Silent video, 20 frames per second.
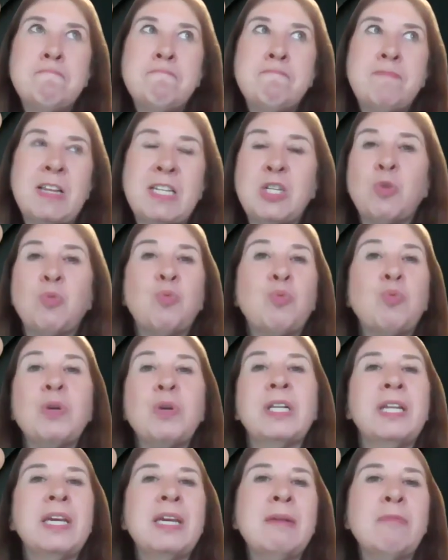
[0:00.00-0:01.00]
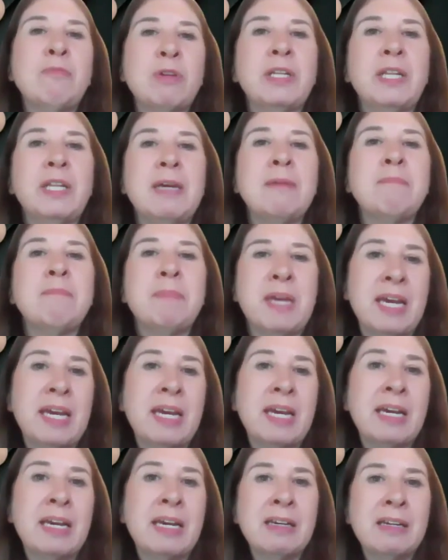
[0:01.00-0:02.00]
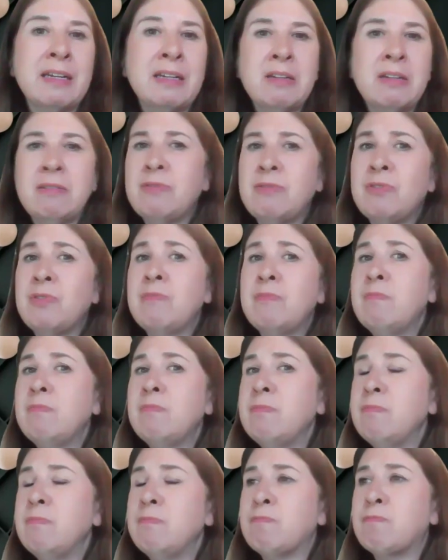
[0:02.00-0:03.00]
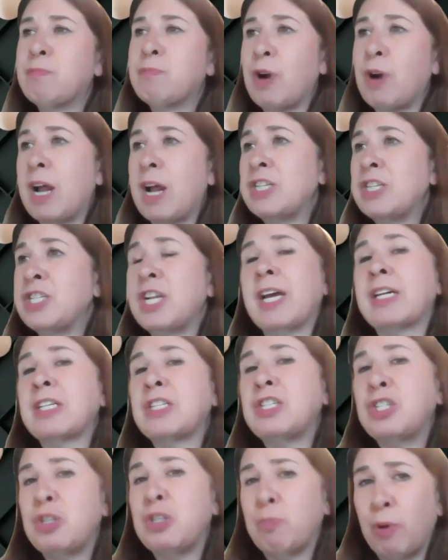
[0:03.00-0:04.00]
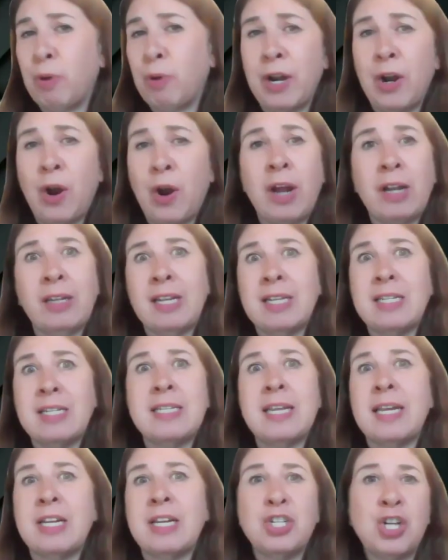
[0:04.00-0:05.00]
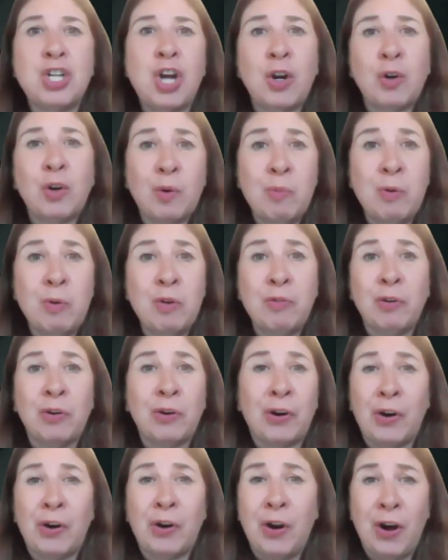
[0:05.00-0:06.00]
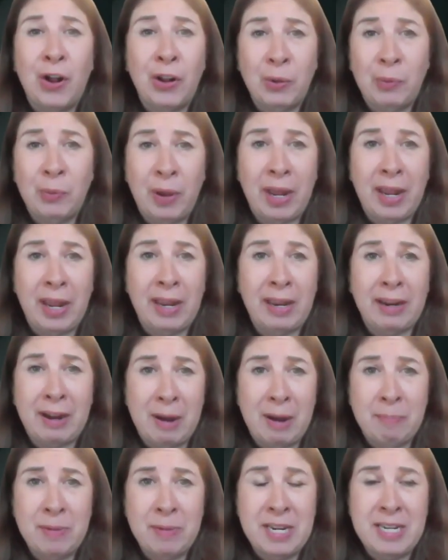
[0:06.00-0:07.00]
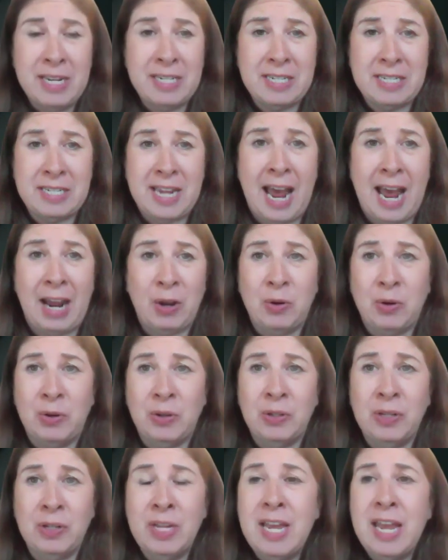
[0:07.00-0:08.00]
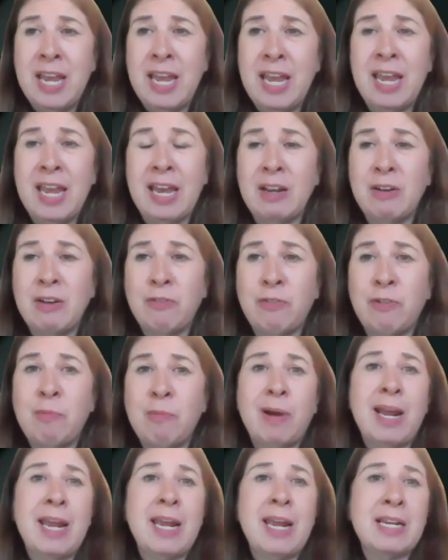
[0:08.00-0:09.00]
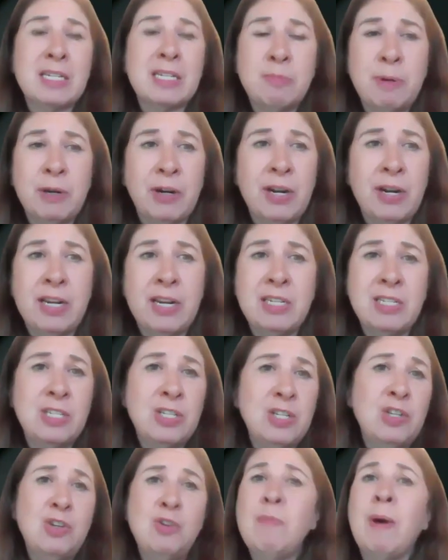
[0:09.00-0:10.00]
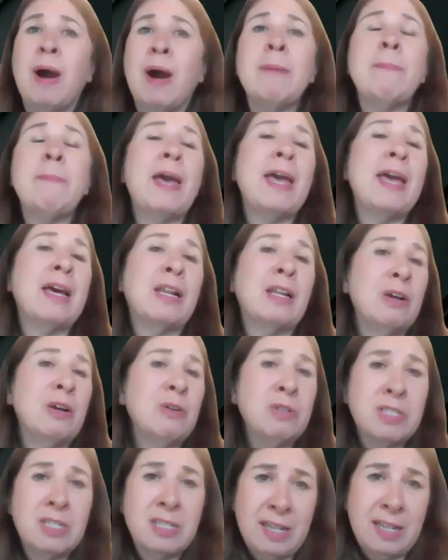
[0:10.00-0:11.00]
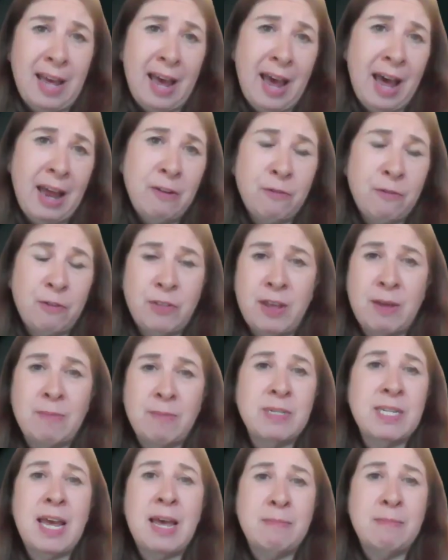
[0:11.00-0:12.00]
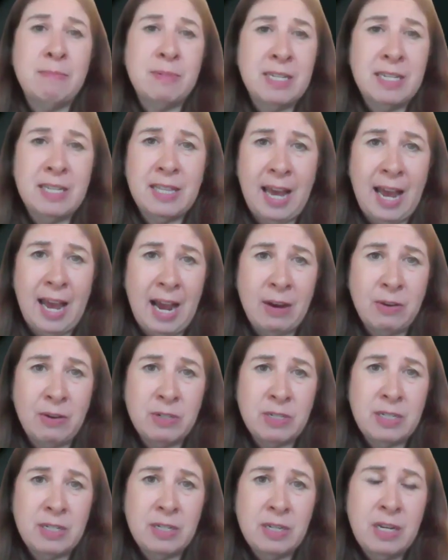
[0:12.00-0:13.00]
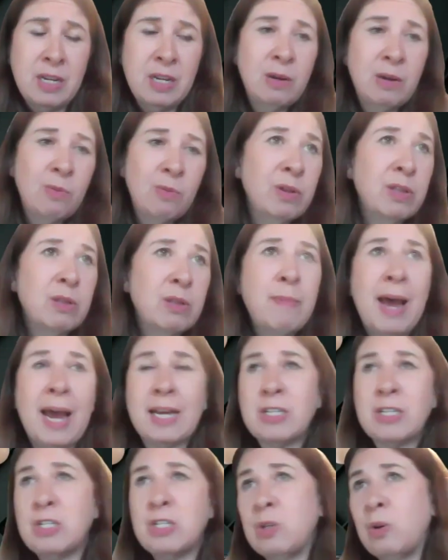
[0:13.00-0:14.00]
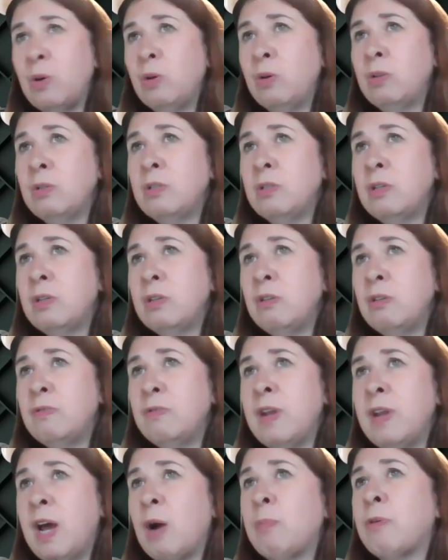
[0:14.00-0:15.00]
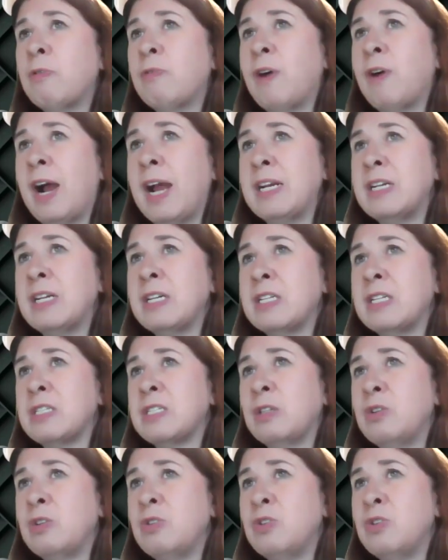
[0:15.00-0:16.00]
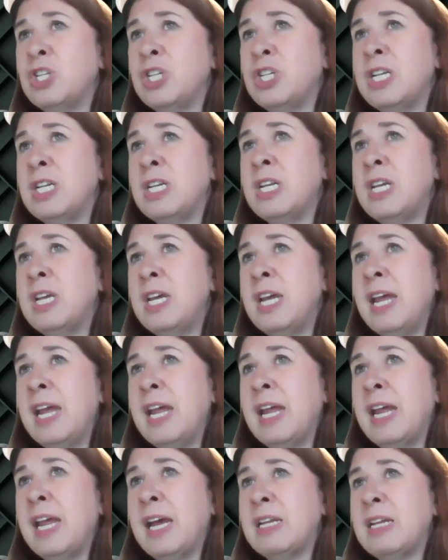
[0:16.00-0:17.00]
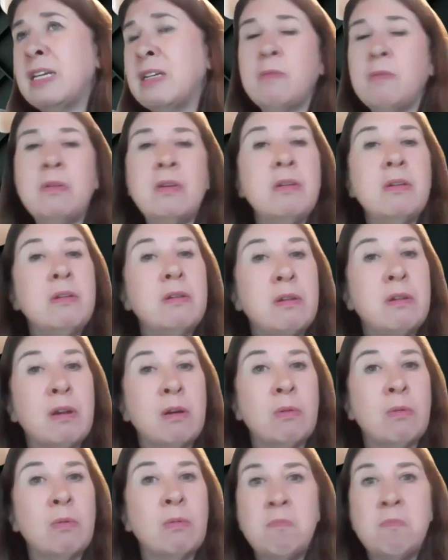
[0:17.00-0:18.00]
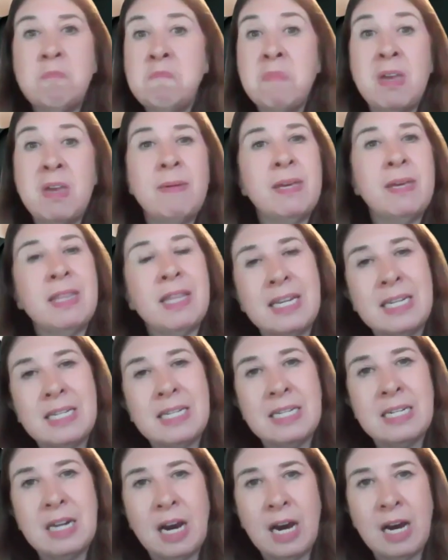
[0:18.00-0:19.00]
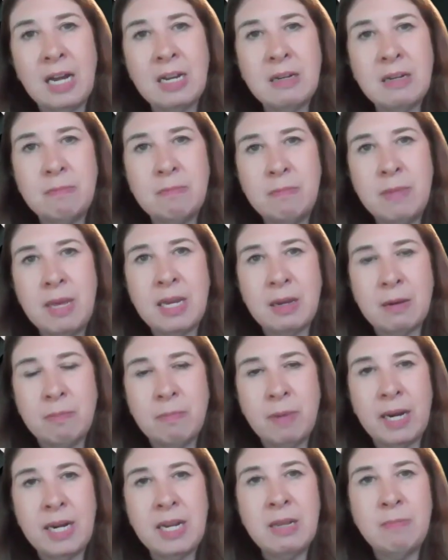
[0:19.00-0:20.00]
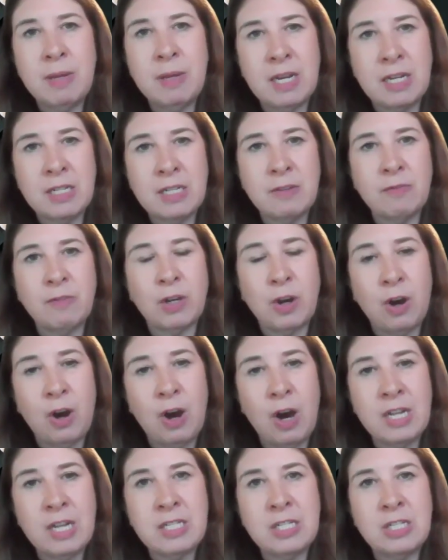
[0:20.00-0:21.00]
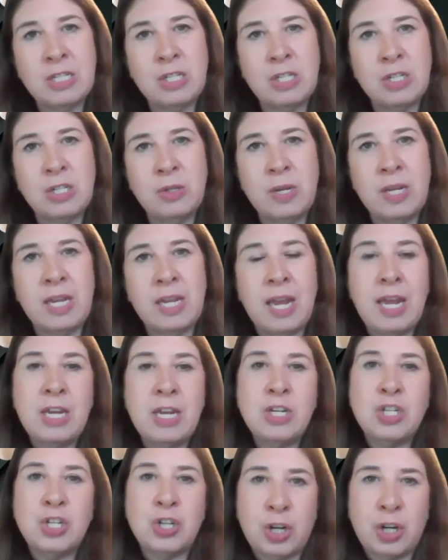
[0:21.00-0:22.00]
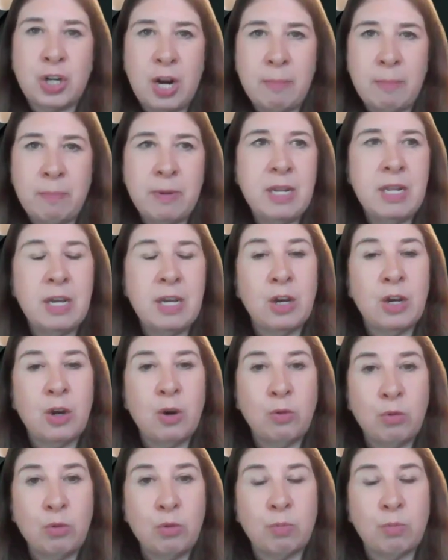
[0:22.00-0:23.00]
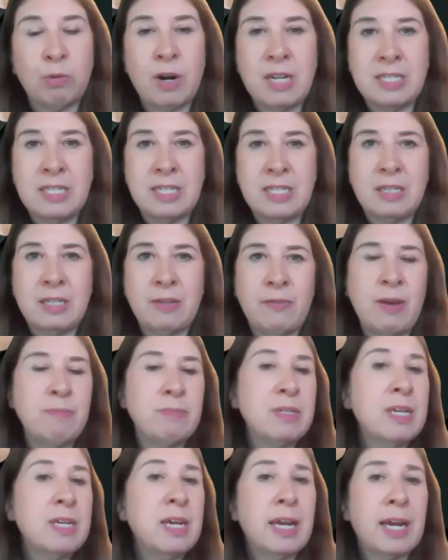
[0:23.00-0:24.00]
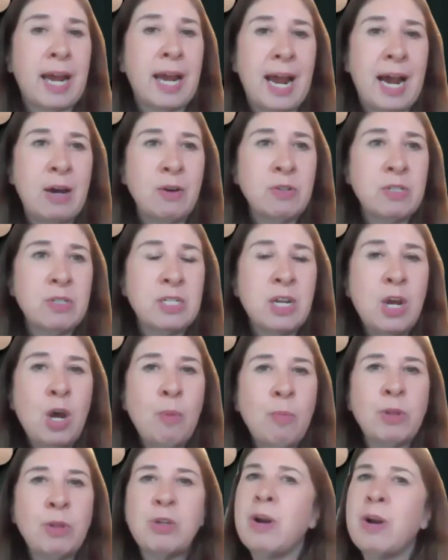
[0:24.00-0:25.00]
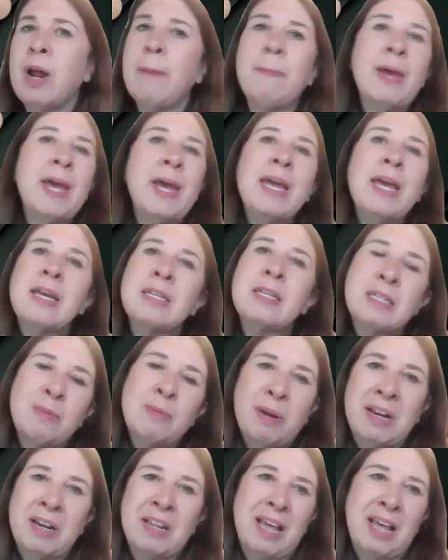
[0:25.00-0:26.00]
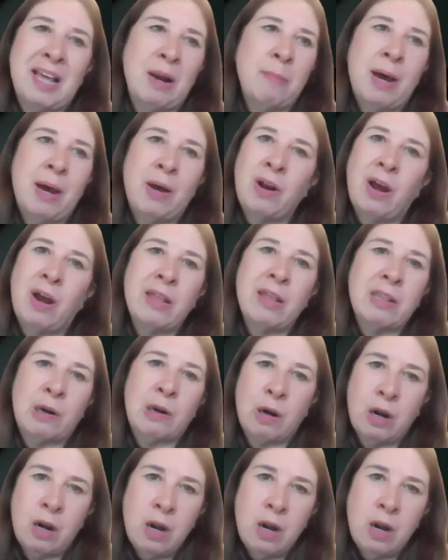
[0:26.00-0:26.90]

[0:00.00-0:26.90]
that's a really, really big project to bring on, let's say, a junk removal or haul away company to tackle. And from my experience, you might pay close to that for them to empty the house. With MaxSold, you've now provided a solution, and maybe they did not make money because of the cost to engage your company and go through the process of emptying a house, but they're not paying somebody that amount either.